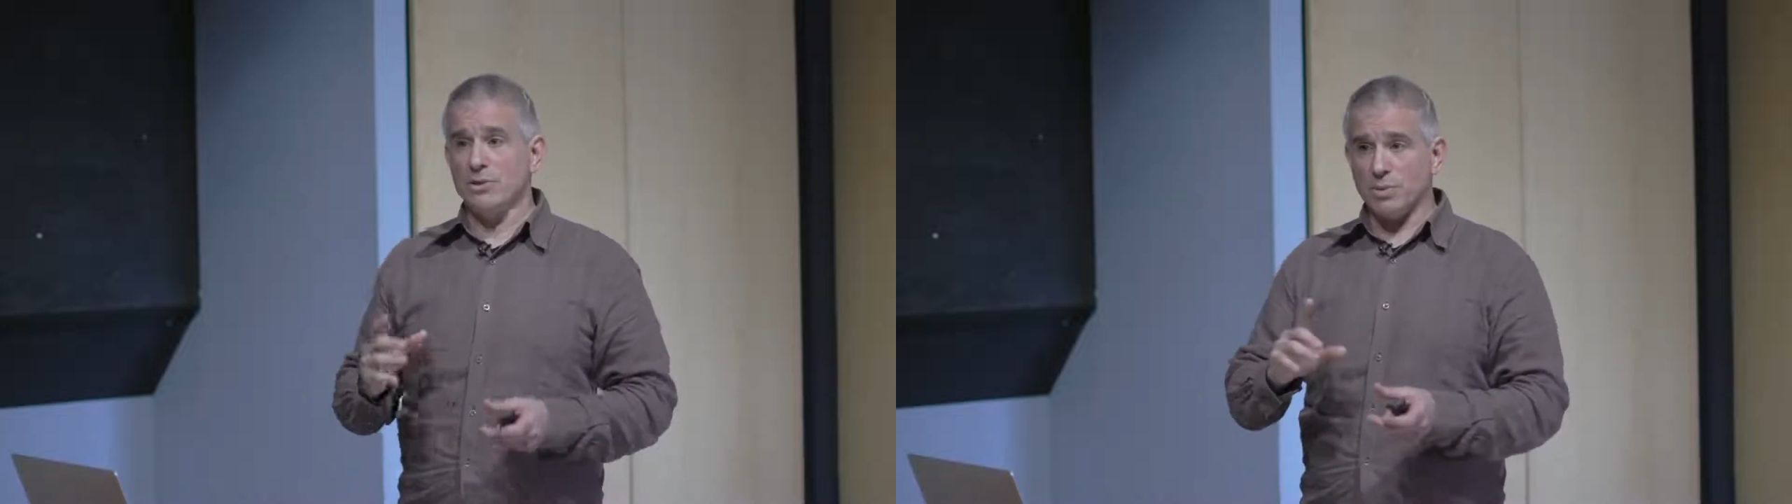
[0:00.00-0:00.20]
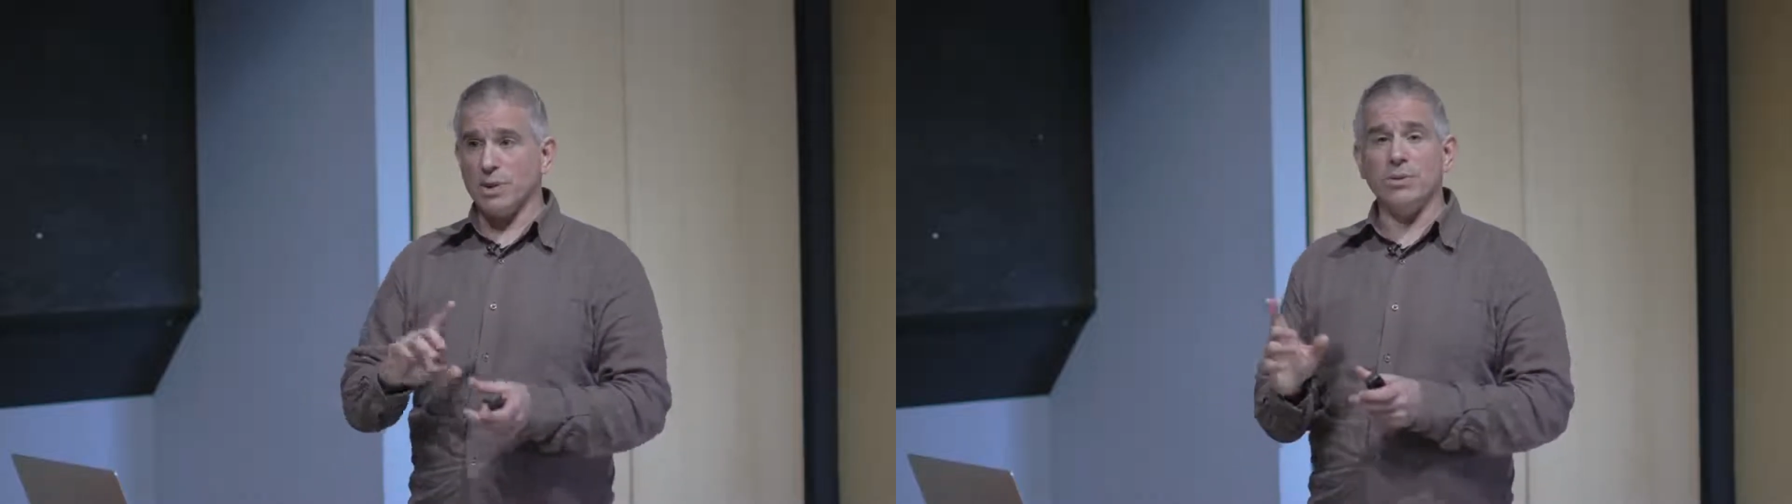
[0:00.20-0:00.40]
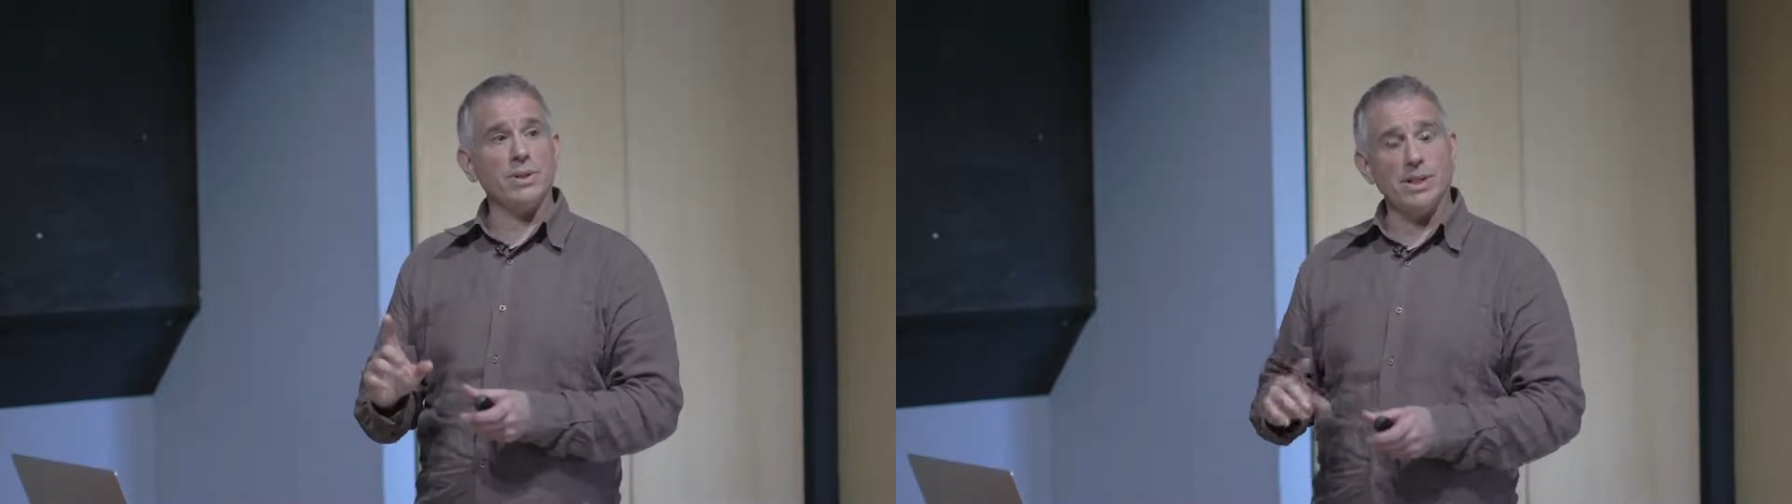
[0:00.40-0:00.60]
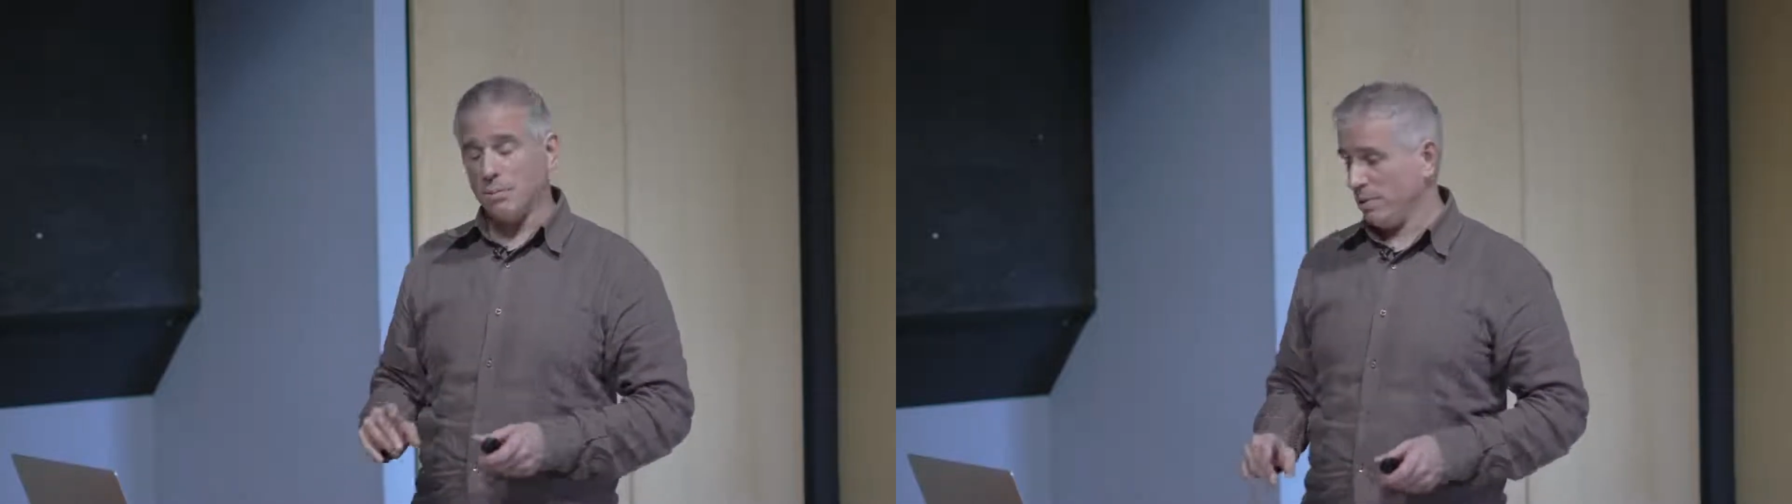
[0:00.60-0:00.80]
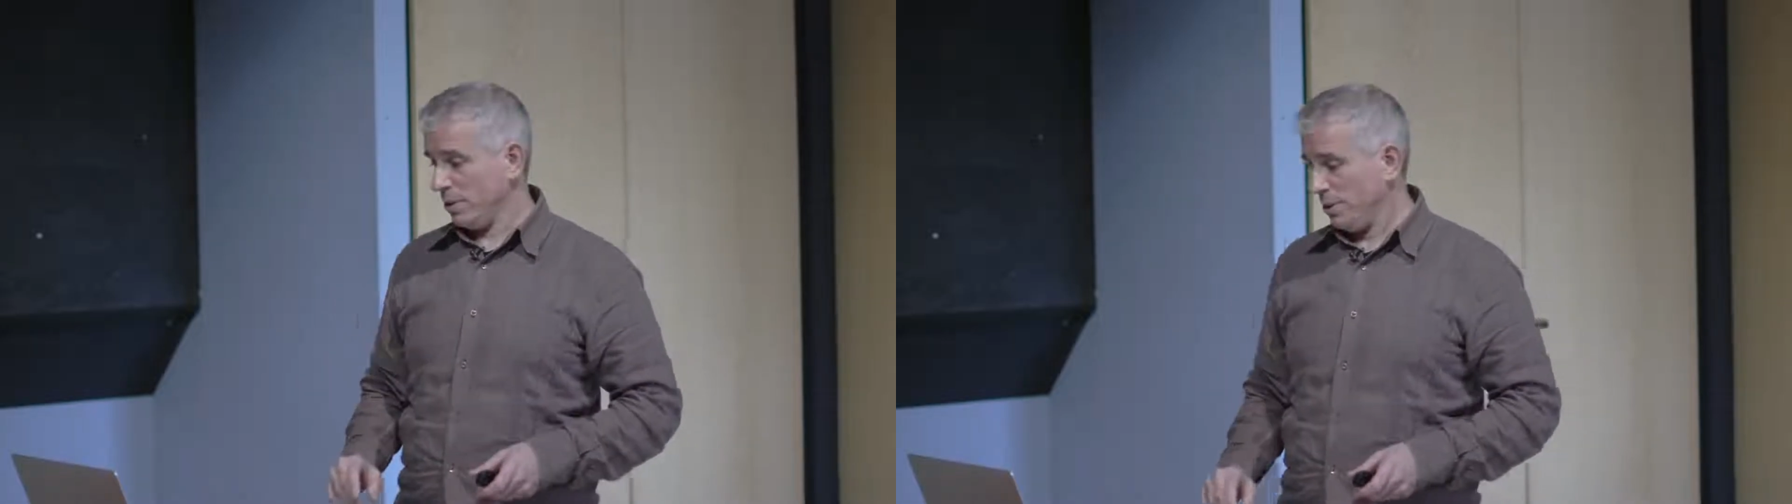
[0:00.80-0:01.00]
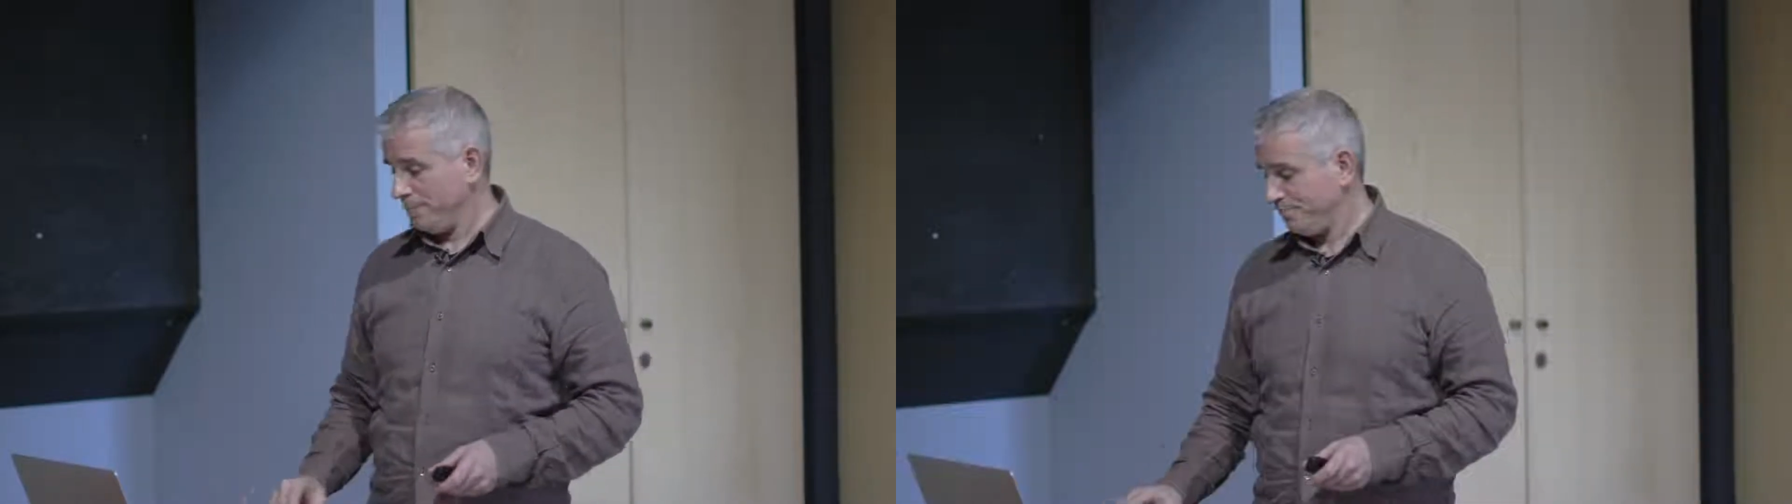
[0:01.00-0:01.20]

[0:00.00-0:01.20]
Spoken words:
So we know it happened.